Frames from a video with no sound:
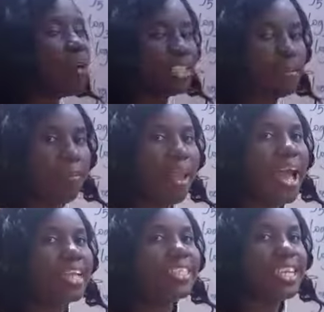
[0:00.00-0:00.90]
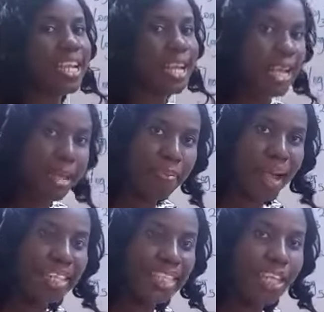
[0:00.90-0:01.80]
multiplied
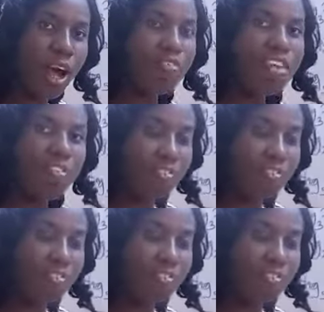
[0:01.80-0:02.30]
by itself in